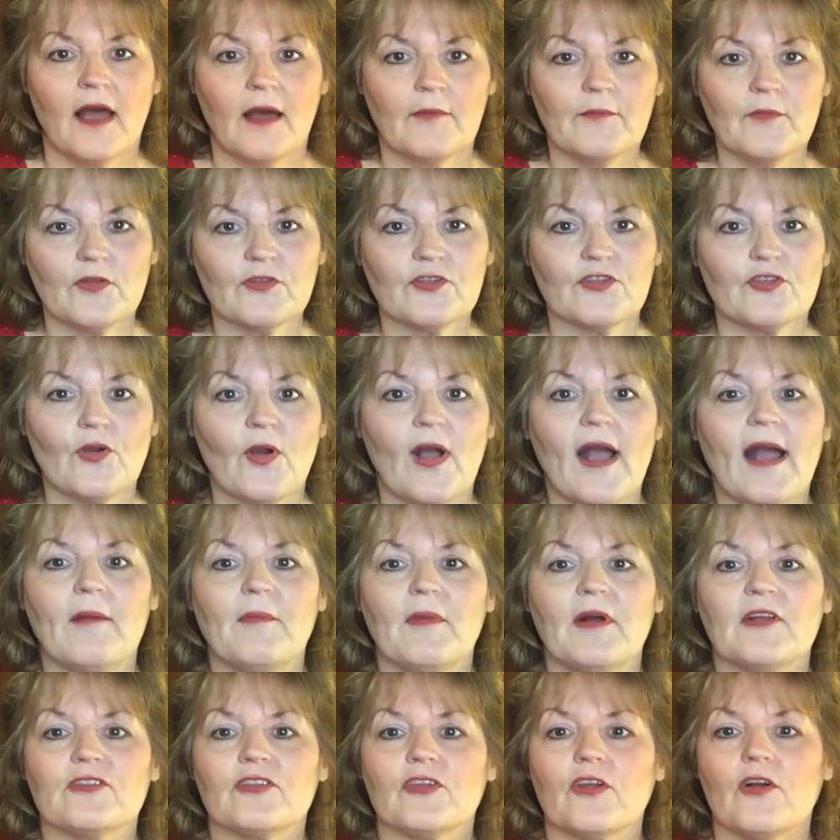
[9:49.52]
Not sure how
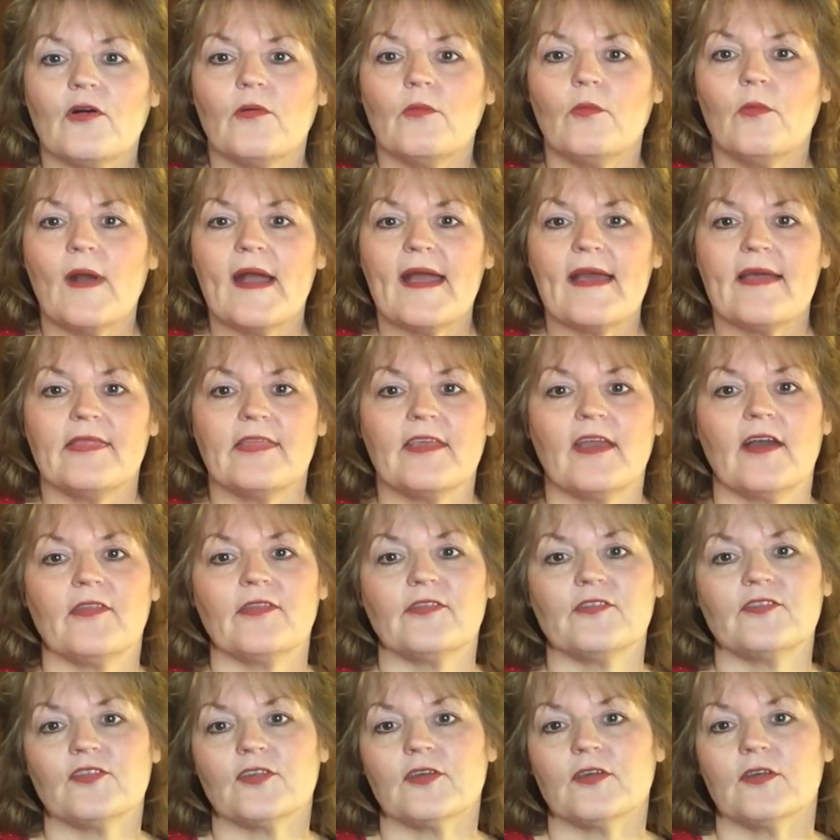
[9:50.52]
much I'll wear the
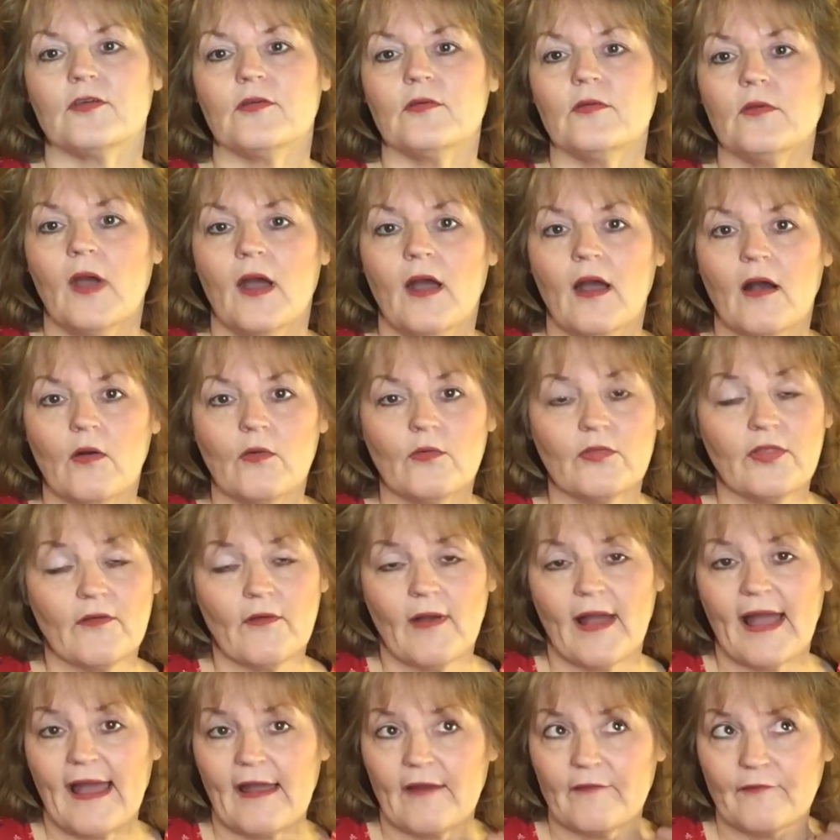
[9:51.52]
other two, although
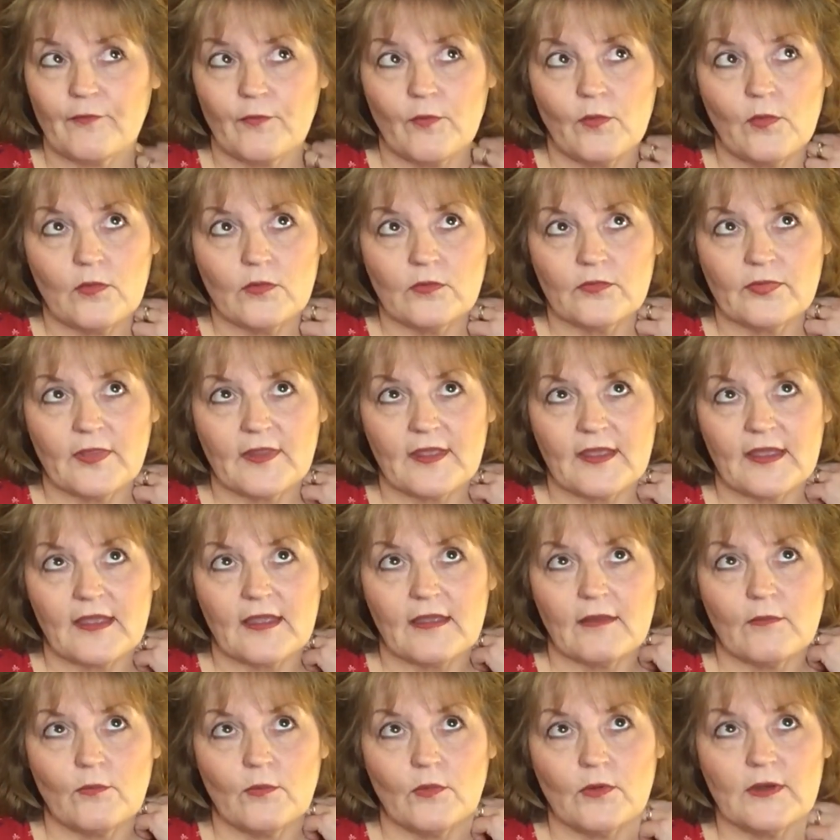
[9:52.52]
I have worn
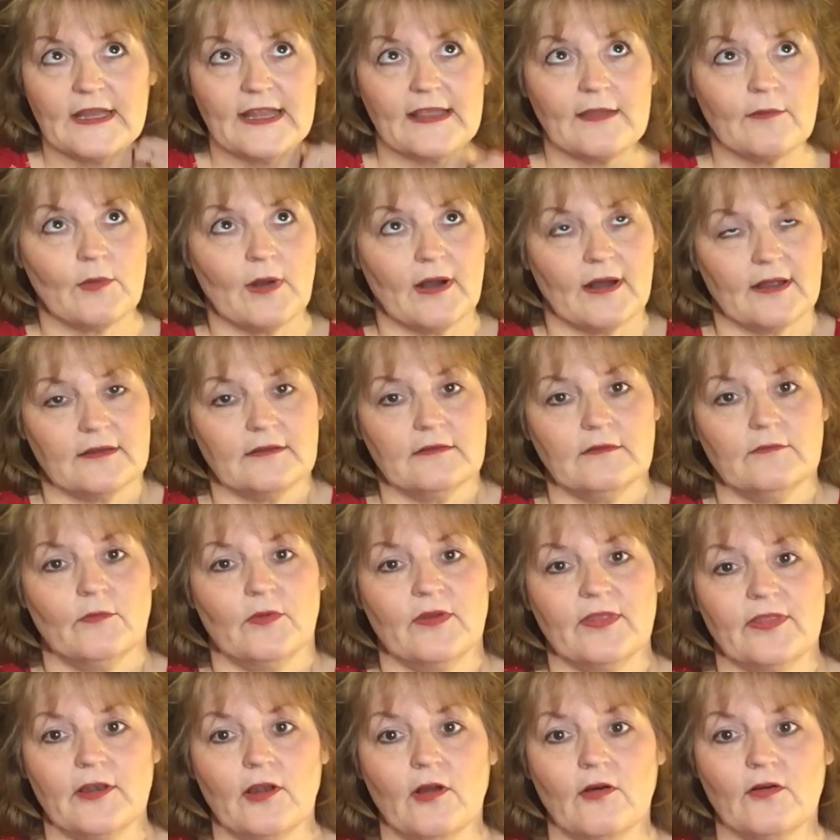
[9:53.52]
the woolly one
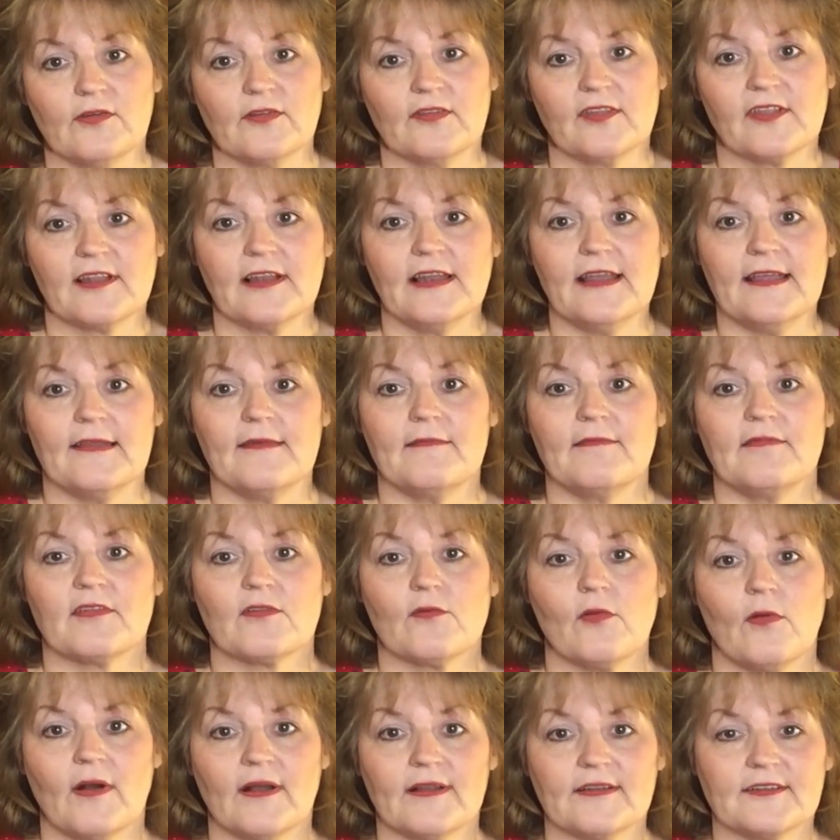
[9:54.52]
with long sleeves
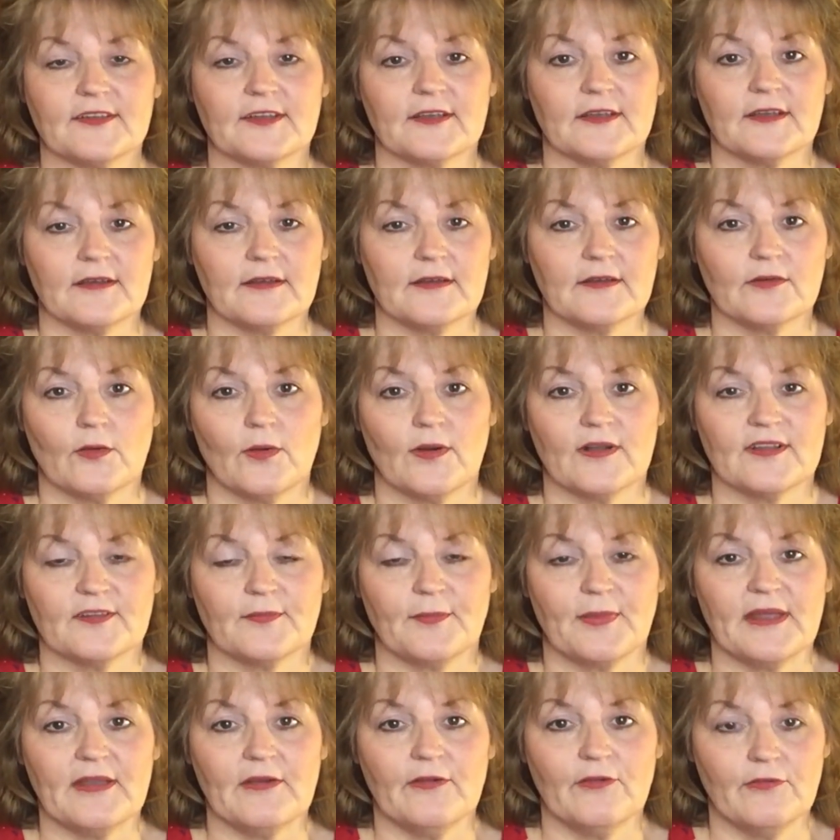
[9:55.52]
quite a
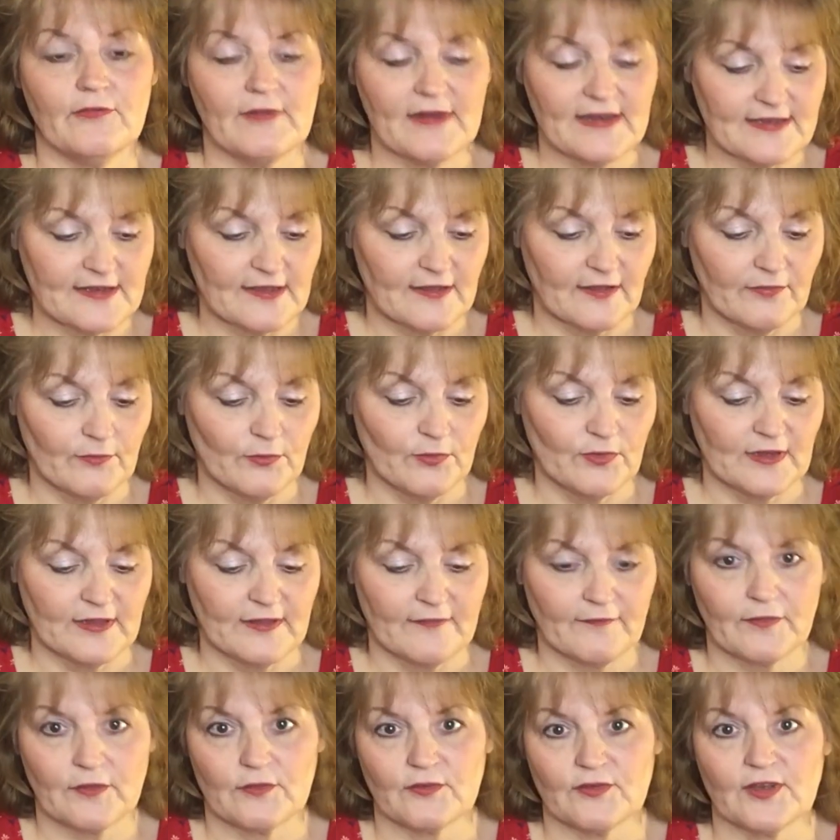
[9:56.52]
bit already. I've worn it
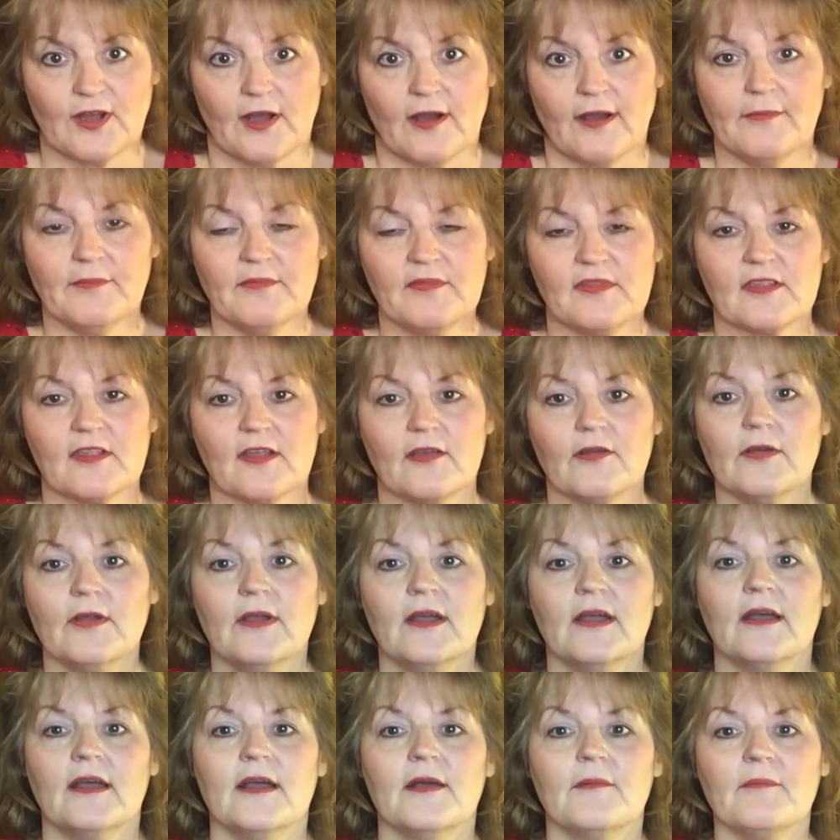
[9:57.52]
a few times, so
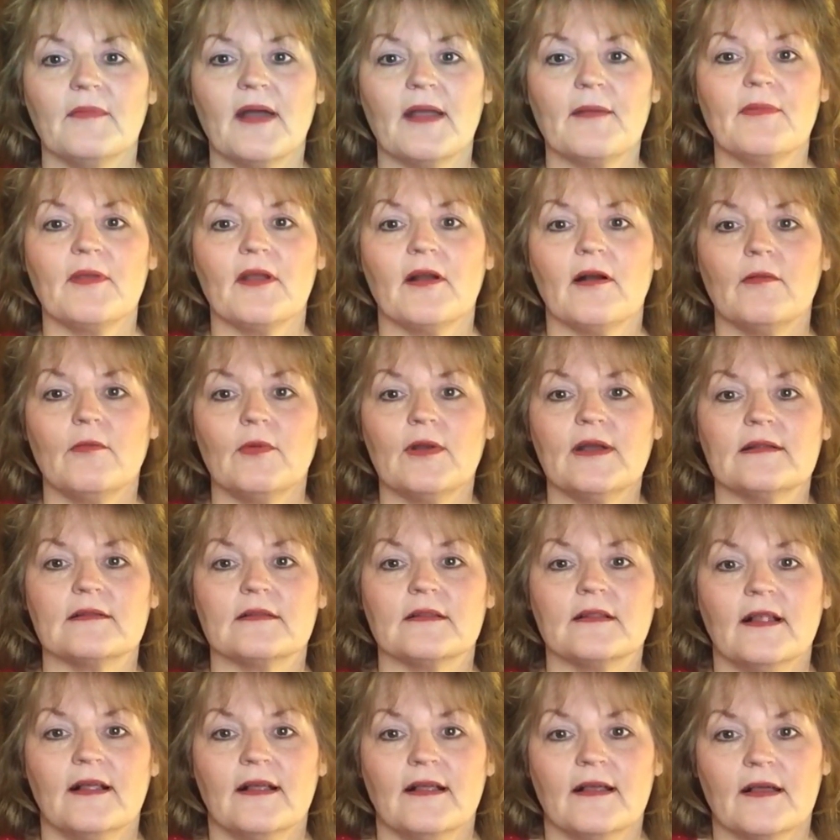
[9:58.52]
maybe I
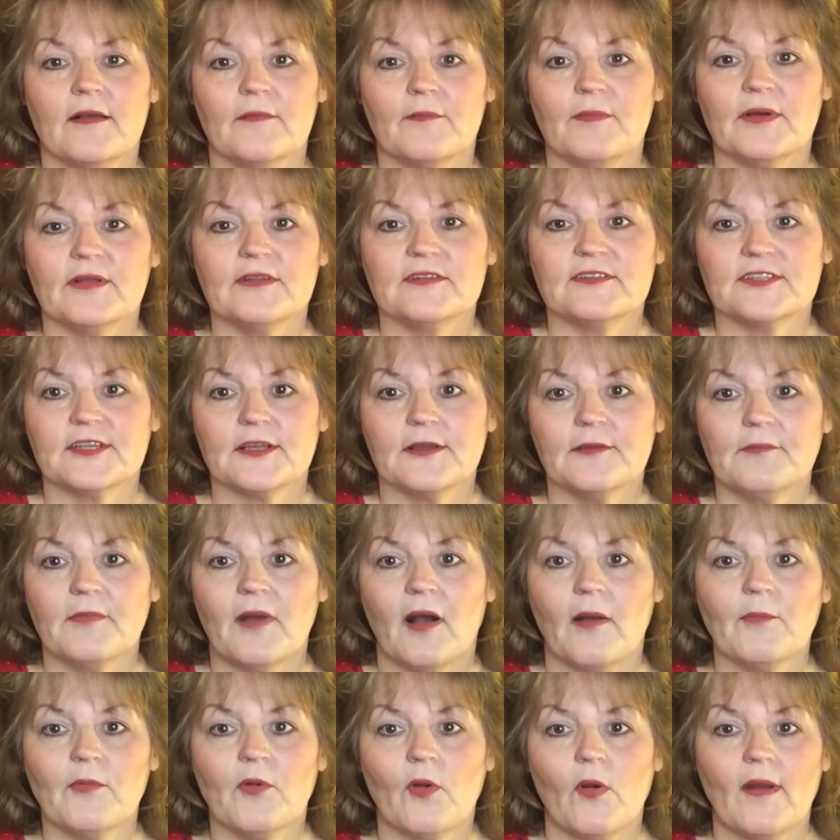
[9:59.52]
will. But
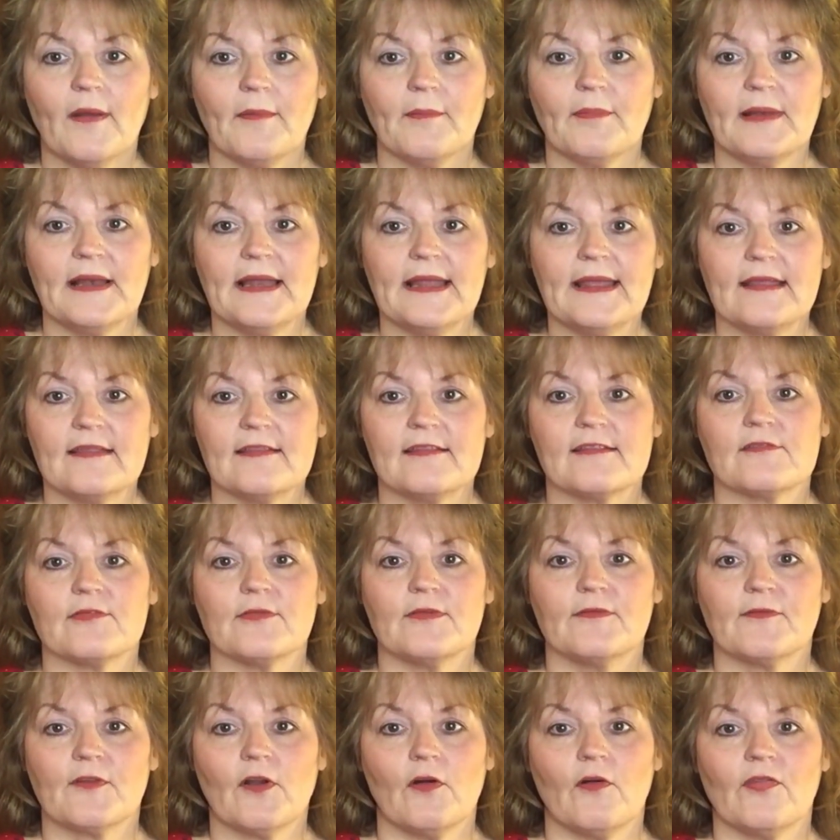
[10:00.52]
I'm quite pleased to
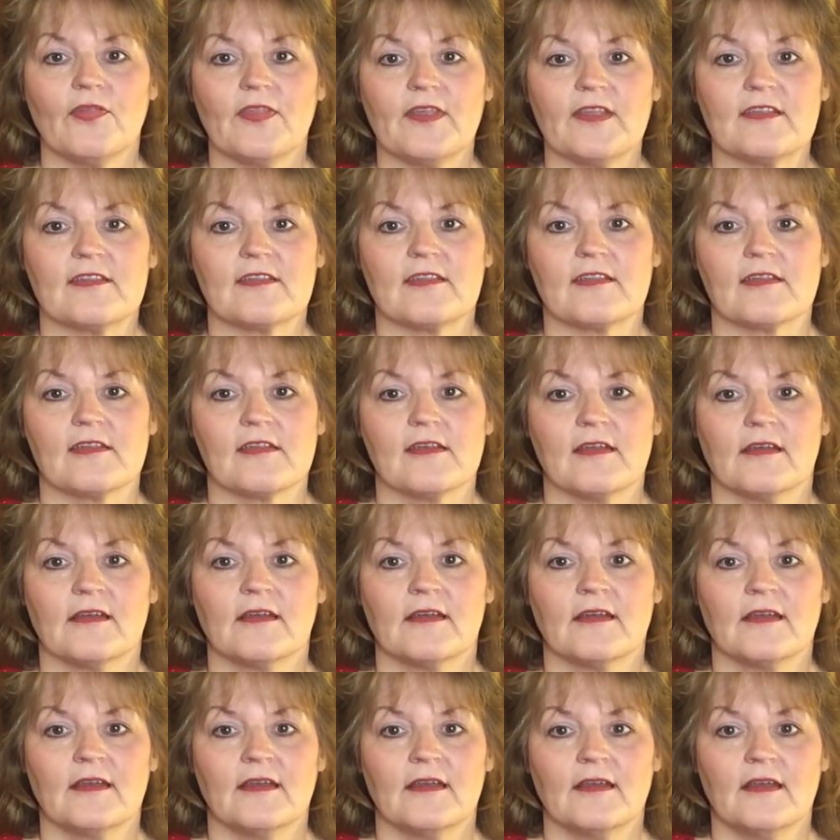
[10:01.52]
have got this
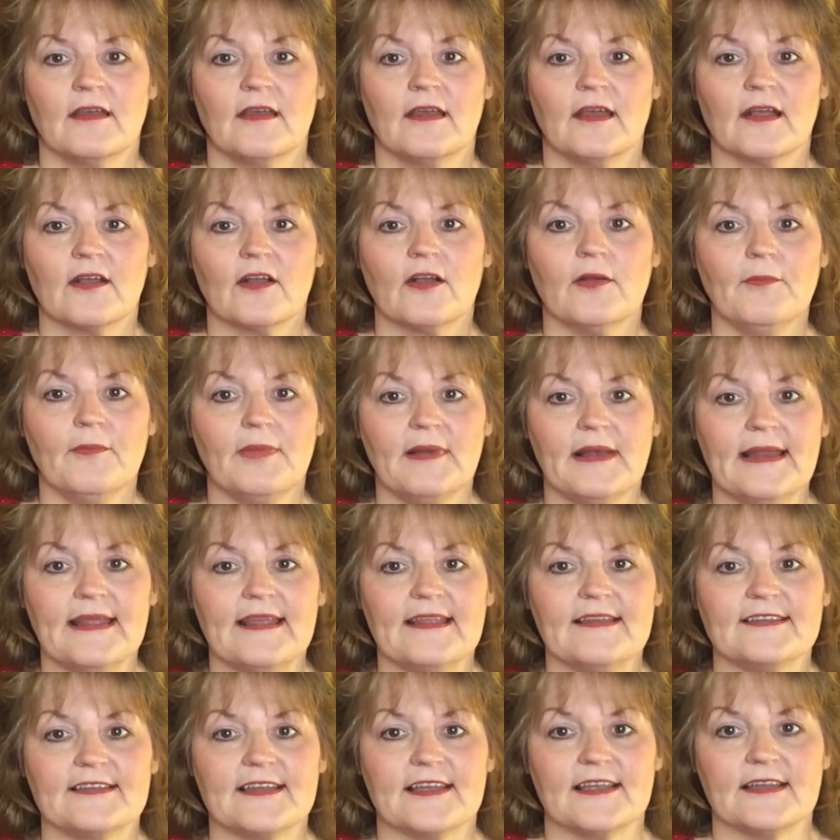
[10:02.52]

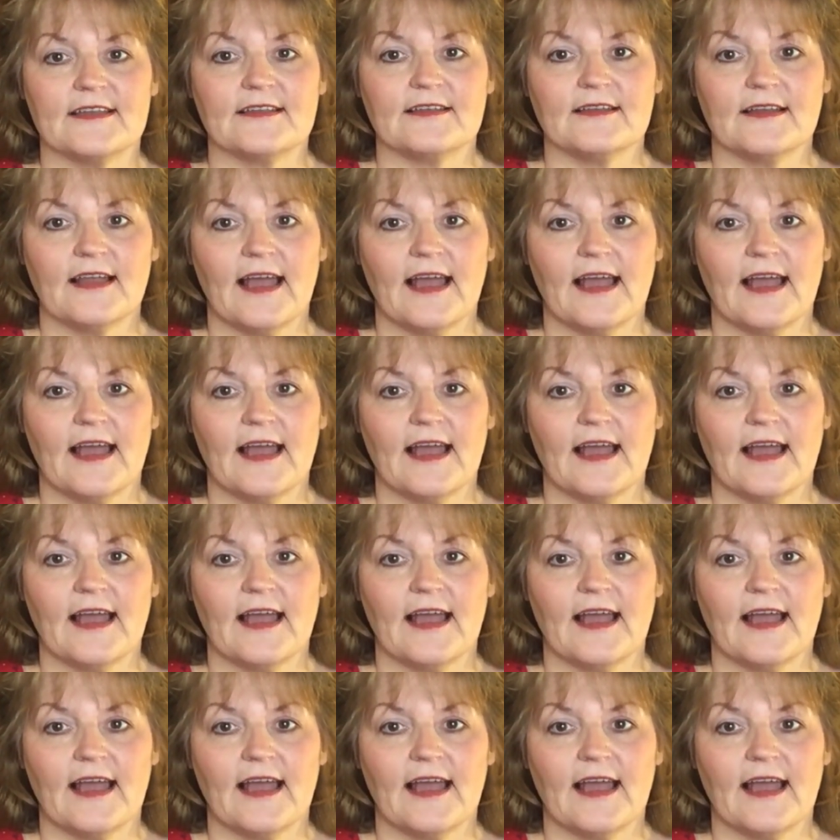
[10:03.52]
completed,